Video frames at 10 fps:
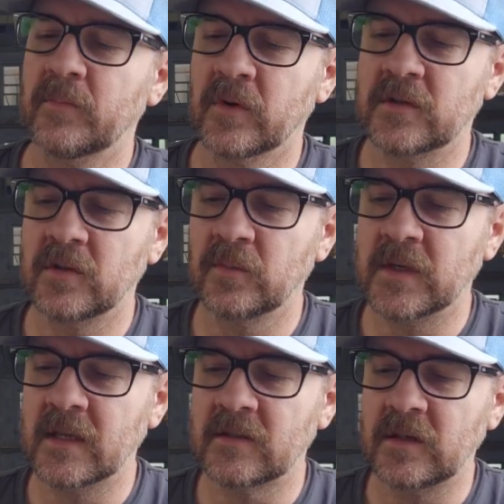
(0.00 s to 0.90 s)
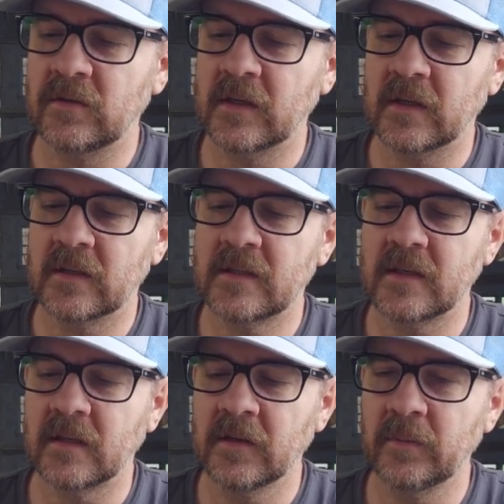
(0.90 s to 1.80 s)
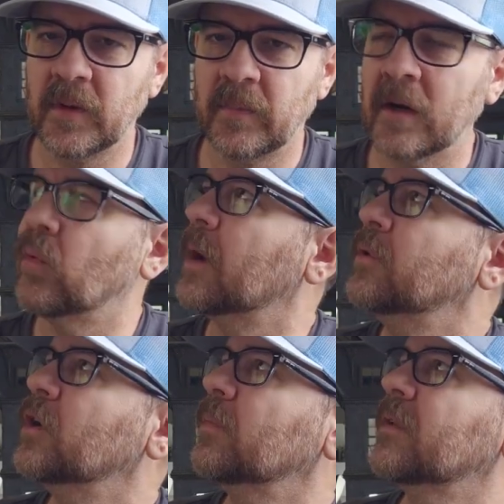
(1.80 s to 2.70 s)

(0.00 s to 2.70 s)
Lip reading: more zoomed in so you can see a little bit better what I'm doing, but